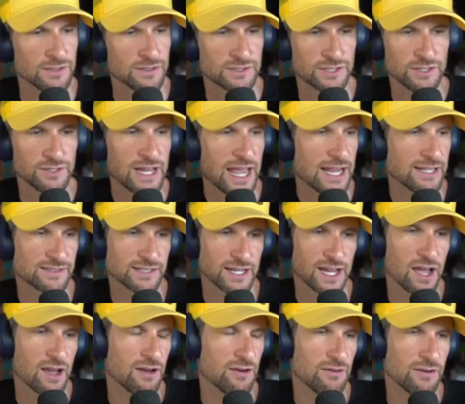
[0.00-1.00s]
two days
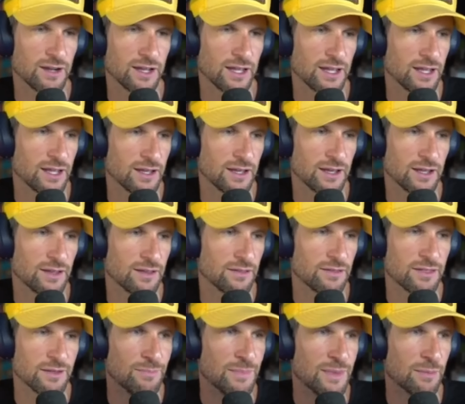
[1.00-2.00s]
ago, uh,
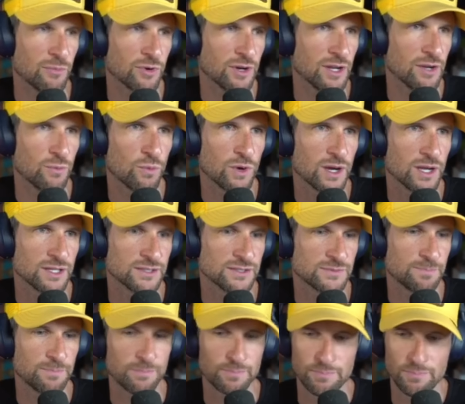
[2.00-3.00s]
the memory
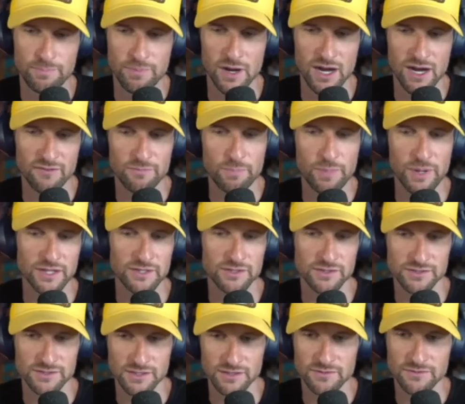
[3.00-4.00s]
was of
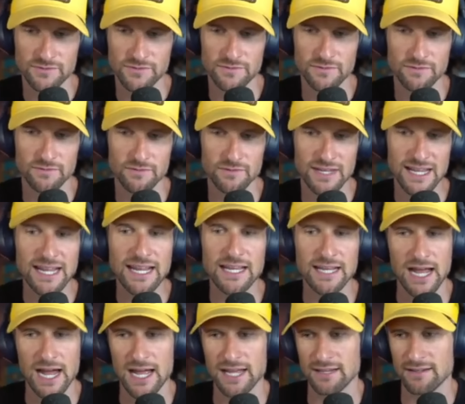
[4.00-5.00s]
pictures of Nick
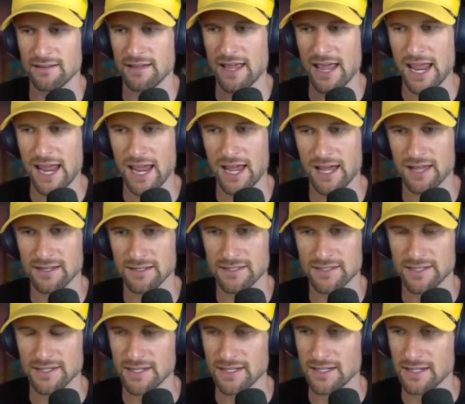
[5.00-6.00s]
and I,
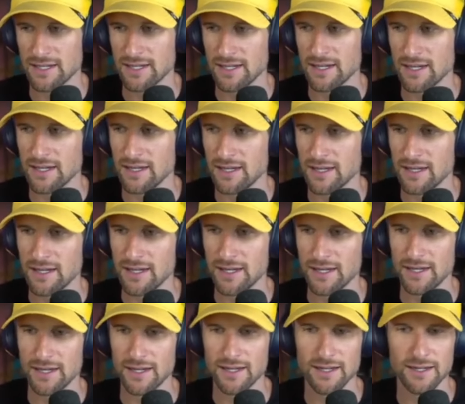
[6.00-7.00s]
and
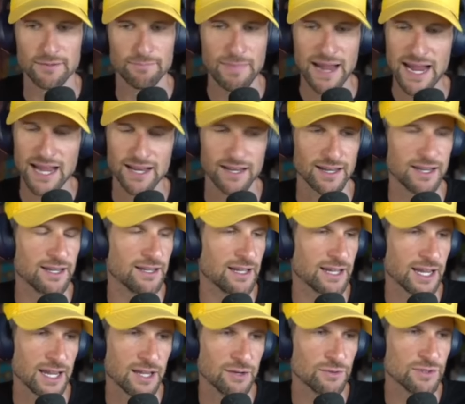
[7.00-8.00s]
man, it,
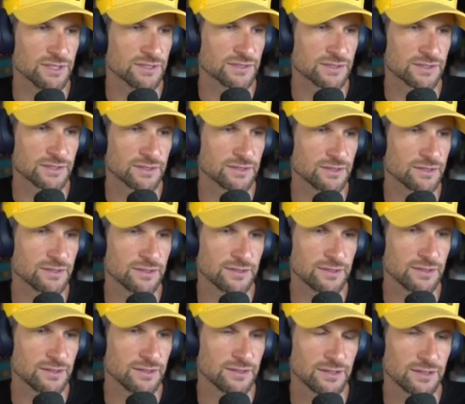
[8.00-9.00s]
like it was,
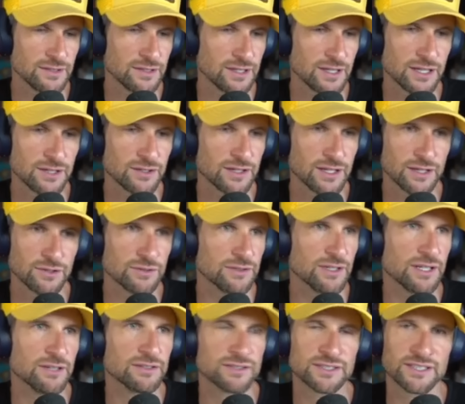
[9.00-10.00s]
it, it
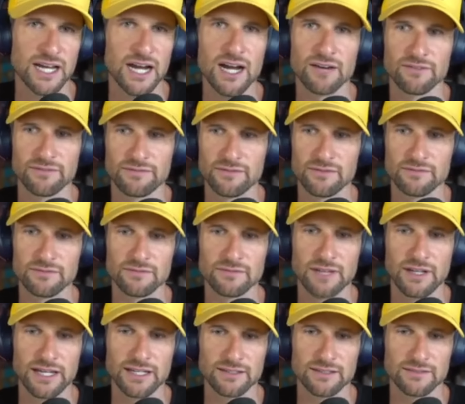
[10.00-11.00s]
it was tough.
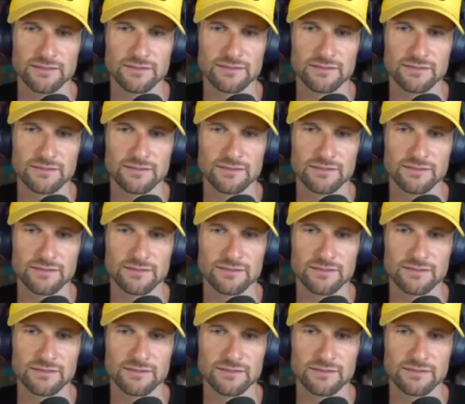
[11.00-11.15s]
Like